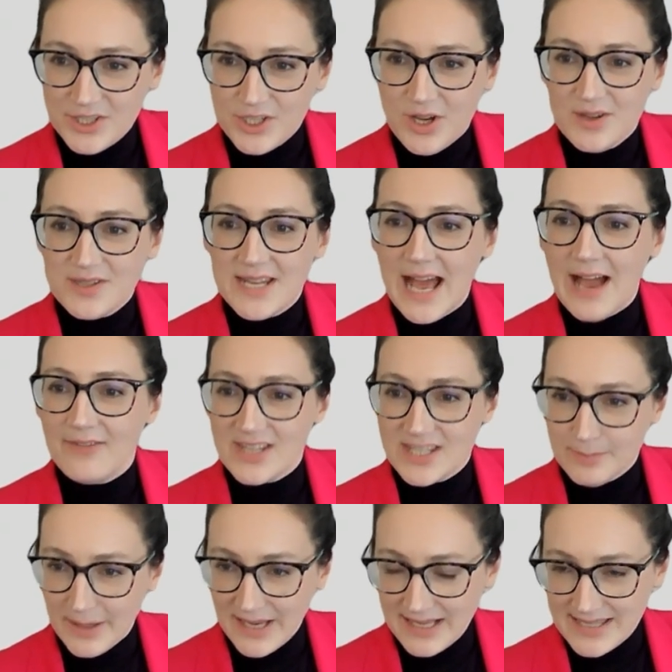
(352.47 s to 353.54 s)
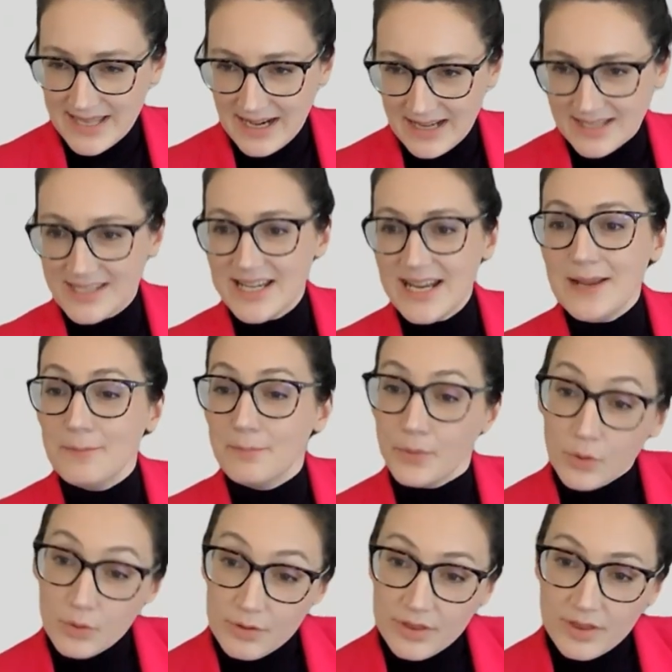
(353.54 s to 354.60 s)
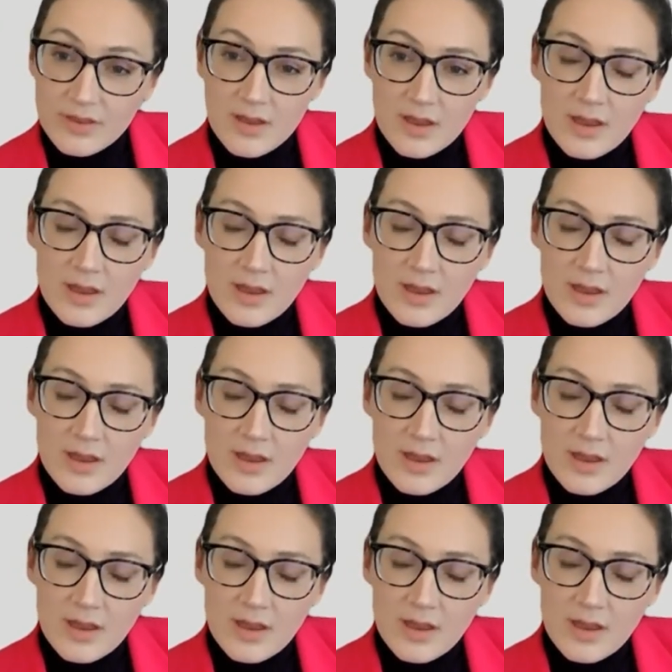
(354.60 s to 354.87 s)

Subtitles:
shows and have a space at a state booth.